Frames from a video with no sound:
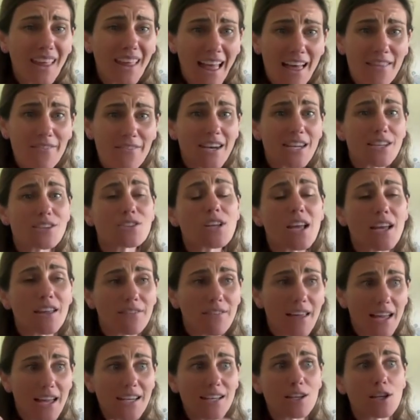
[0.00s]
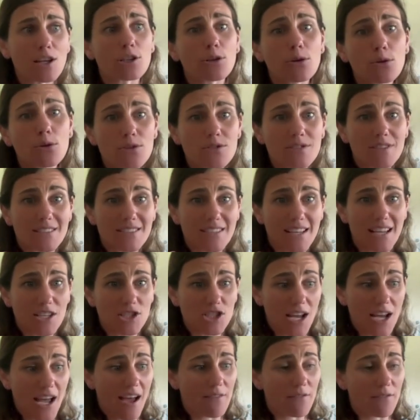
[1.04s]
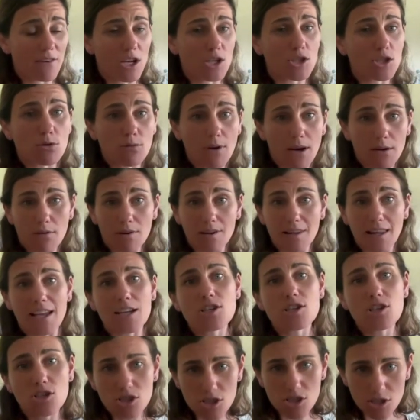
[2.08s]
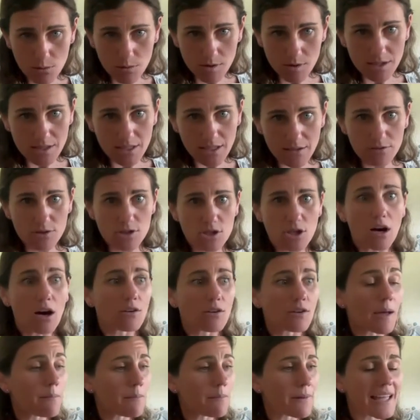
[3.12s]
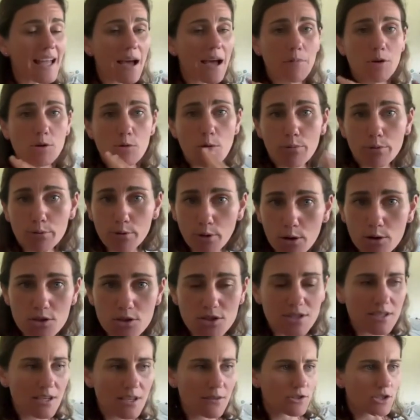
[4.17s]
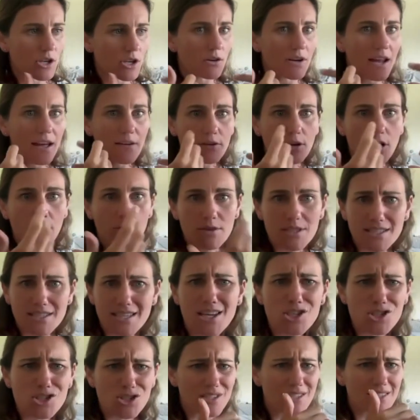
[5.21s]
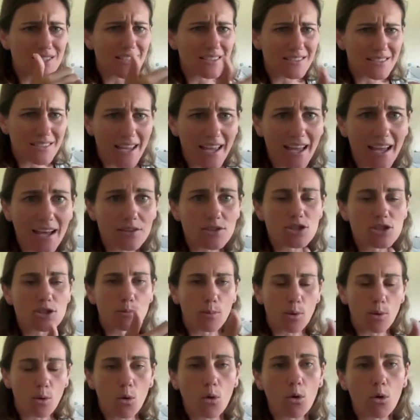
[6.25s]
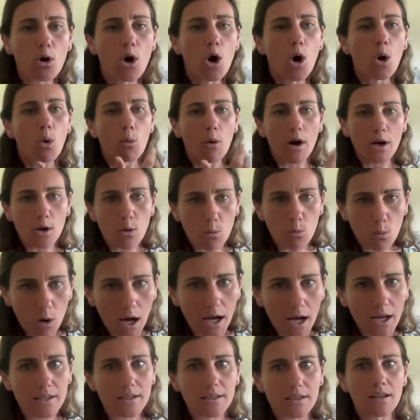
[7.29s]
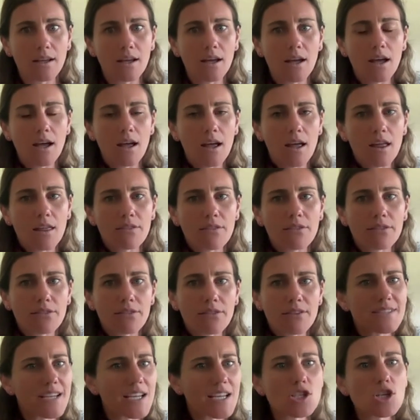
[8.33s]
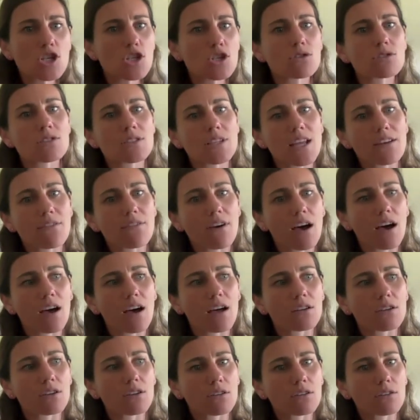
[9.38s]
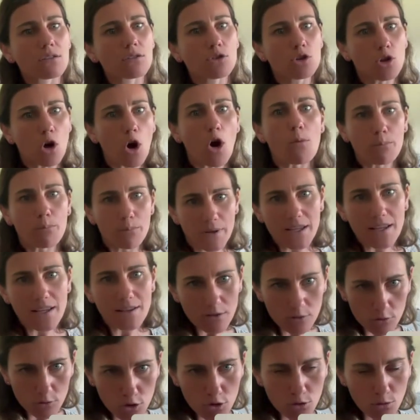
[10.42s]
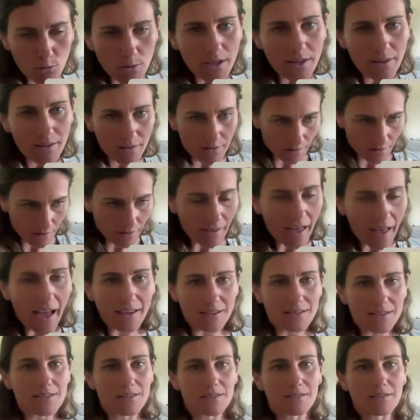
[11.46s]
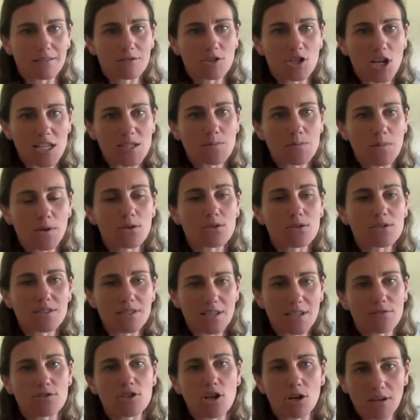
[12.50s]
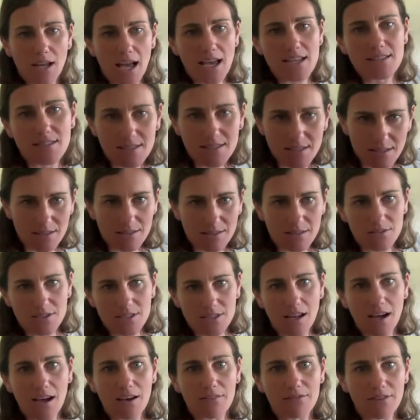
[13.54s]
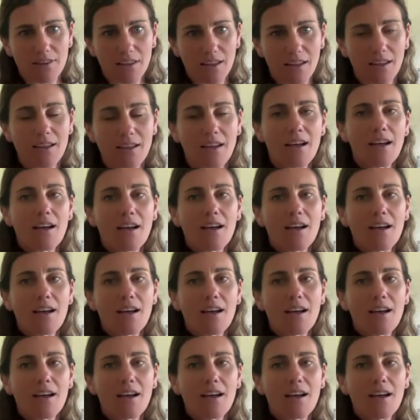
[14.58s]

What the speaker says: And that includes the teacher having a direct relationship with the deaf child and being able to approach the deaf child, have conversations, sit down, support one-on-one. The teacher should never not be doing that just because the deaf child has assistive staff there.